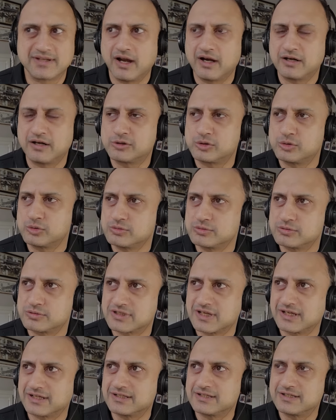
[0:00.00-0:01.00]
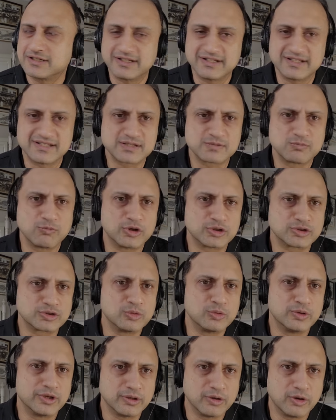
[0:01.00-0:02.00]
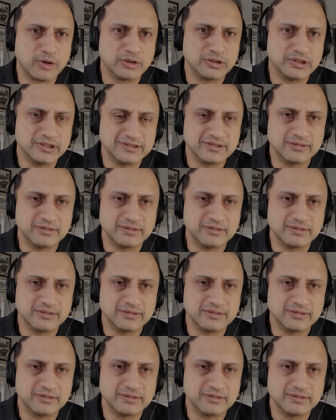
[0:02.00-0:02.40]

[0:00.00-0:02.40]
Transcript: hard to second guess what's going on in